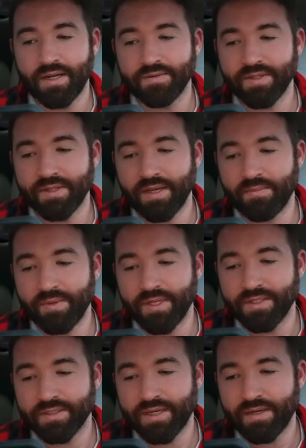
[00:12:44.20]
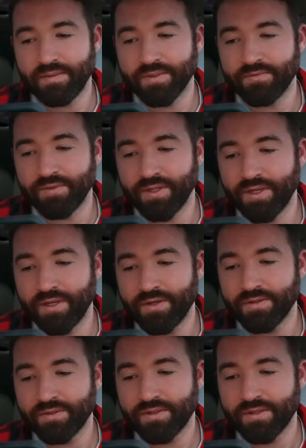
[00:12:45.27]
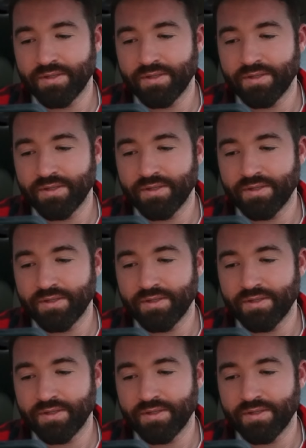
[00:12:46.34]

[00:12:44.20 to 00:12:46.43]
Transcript: I've said that many times in videos.